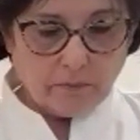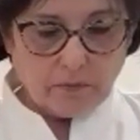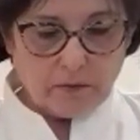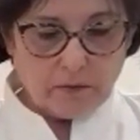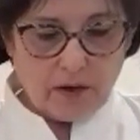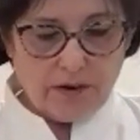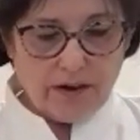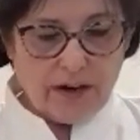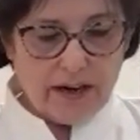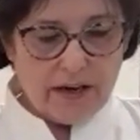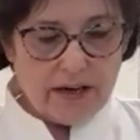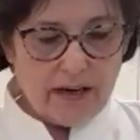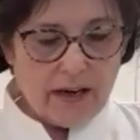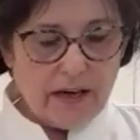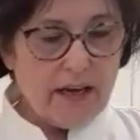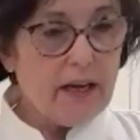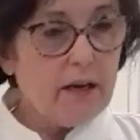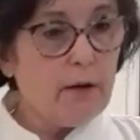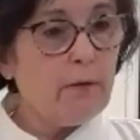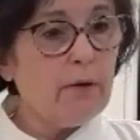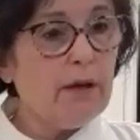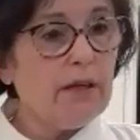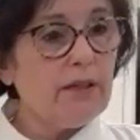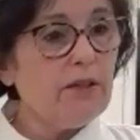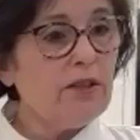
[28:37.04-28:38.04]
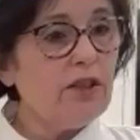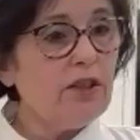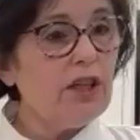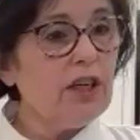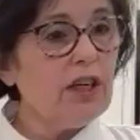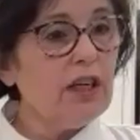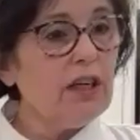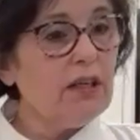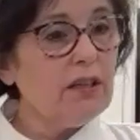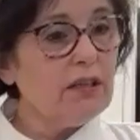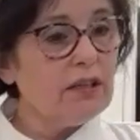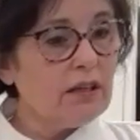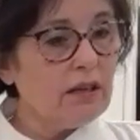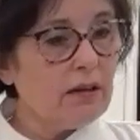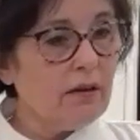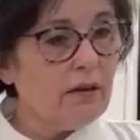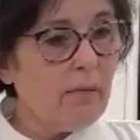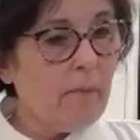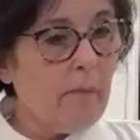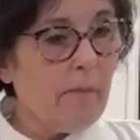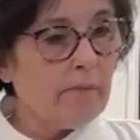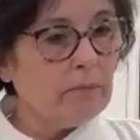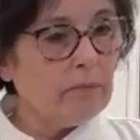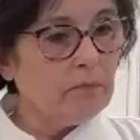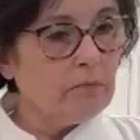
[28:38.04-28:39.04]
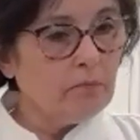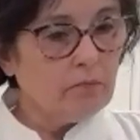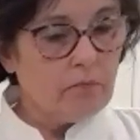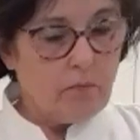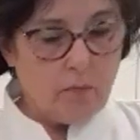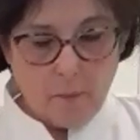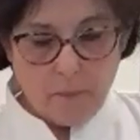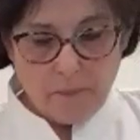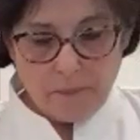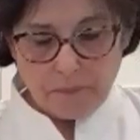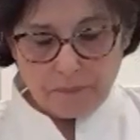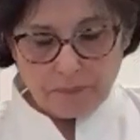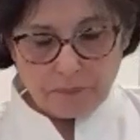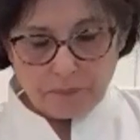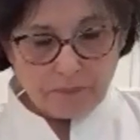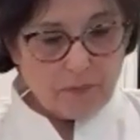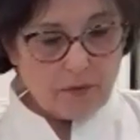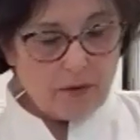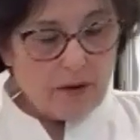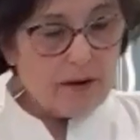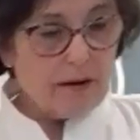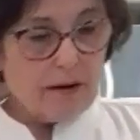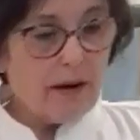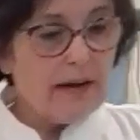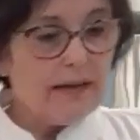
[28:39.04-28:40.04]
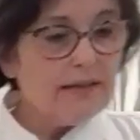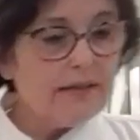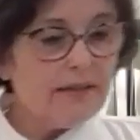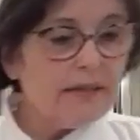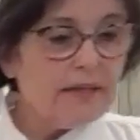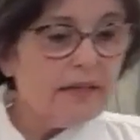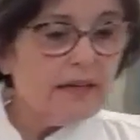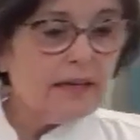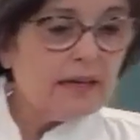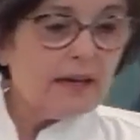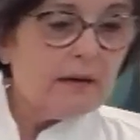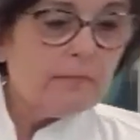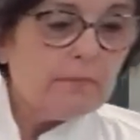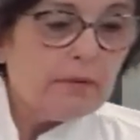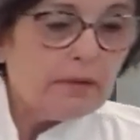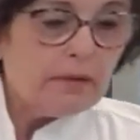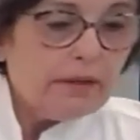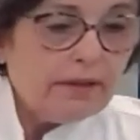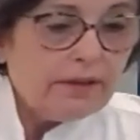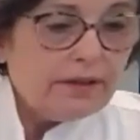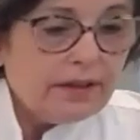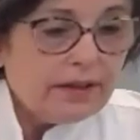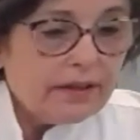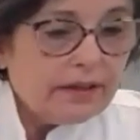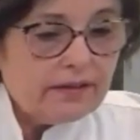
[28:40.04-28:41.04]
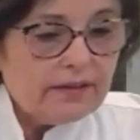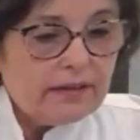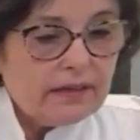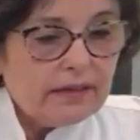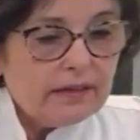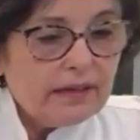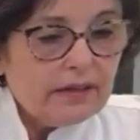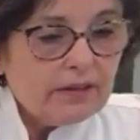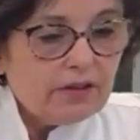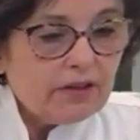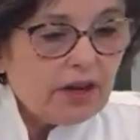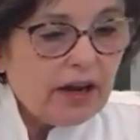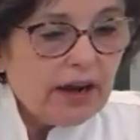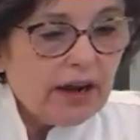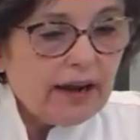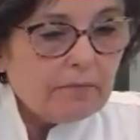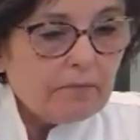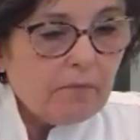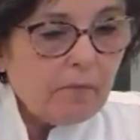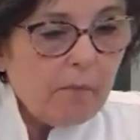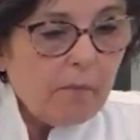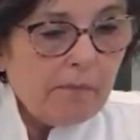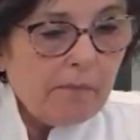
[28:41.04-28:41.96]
All right, any questions? I see a couple of things in the chat.